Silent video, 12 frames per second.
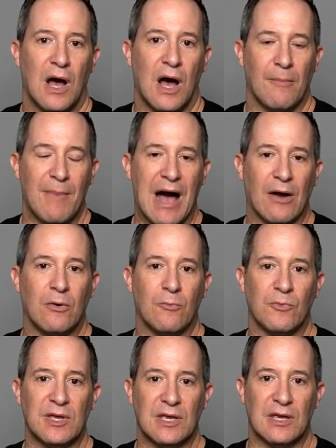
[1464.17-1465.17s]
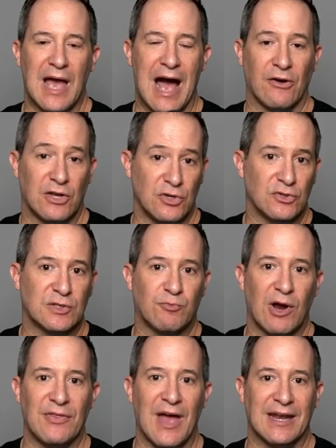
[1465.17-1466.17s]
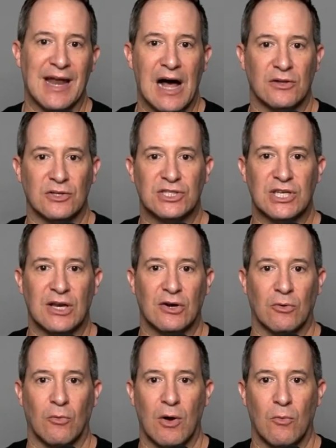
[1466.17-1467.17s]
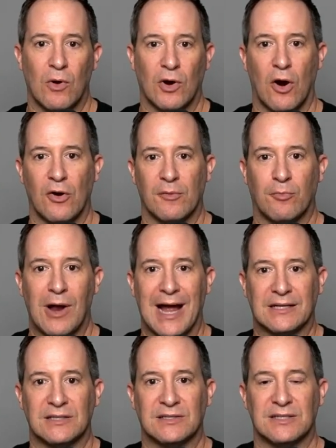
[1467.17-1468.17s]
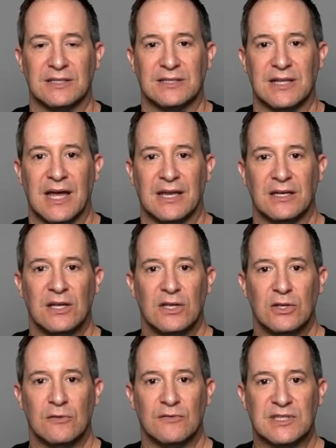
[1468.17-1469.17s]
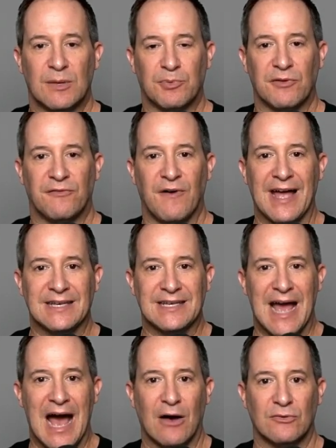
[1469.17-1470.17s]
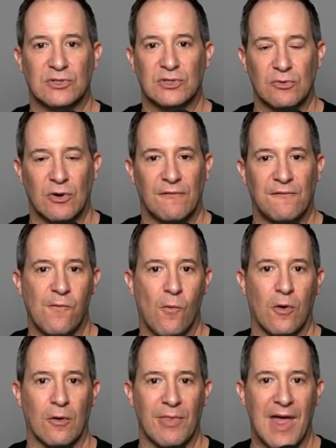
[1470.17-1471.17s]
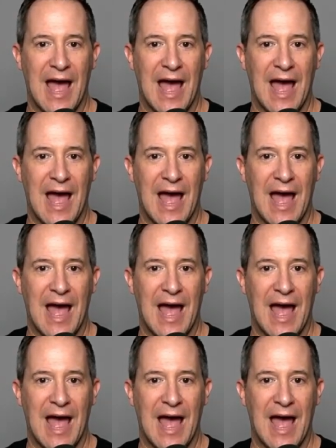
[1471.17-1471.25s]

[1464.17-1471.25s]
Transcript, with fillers: how can you spread that knowledge here? What are the practices that you've simplified down to a form